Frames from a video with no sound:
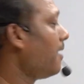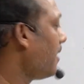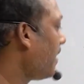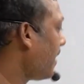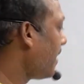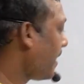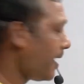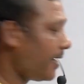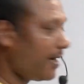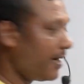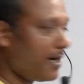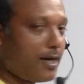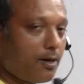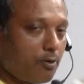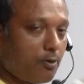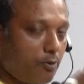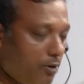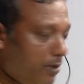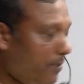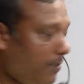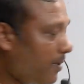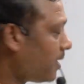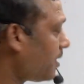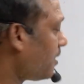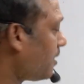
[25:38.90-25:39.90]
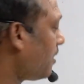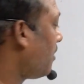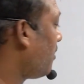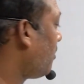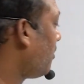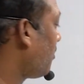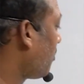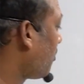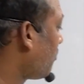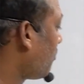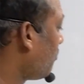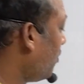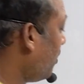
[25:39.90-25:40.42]
And we
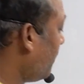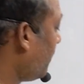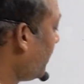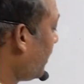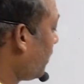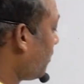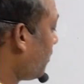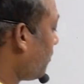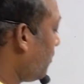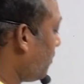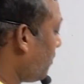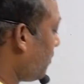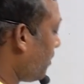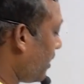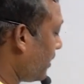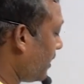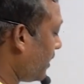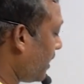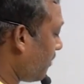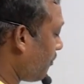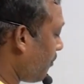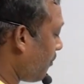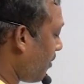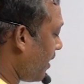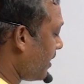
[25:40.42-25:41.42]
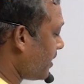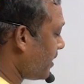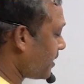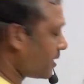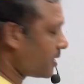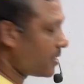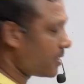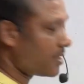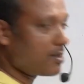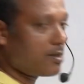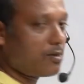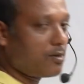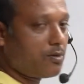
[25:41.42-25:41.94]
will moving to other
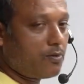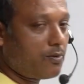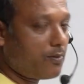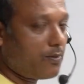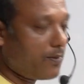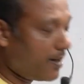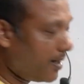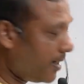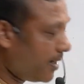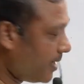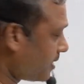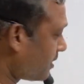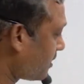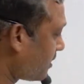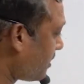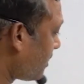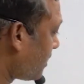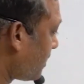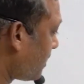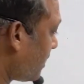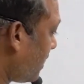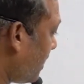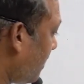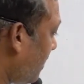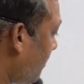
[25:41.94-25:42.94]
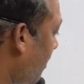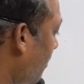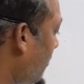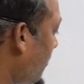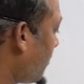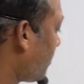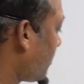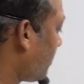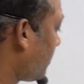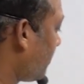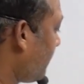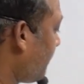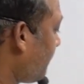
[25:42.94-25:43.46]
points. We will discuss
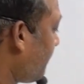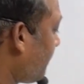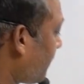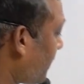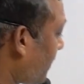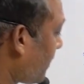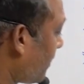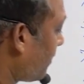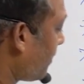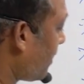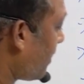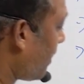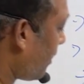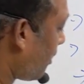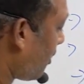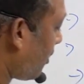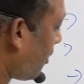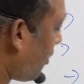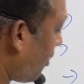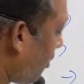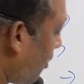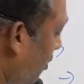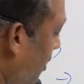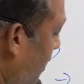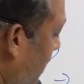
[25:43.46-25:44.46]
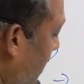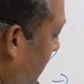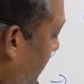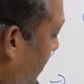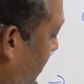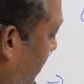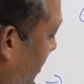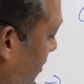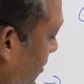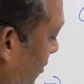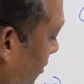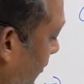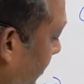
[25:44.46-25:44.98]
about the consumer
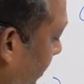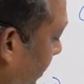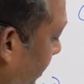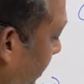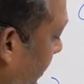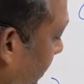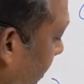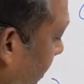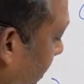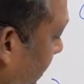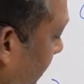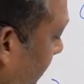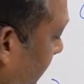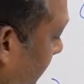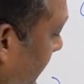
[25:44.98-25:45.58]
sovereignty.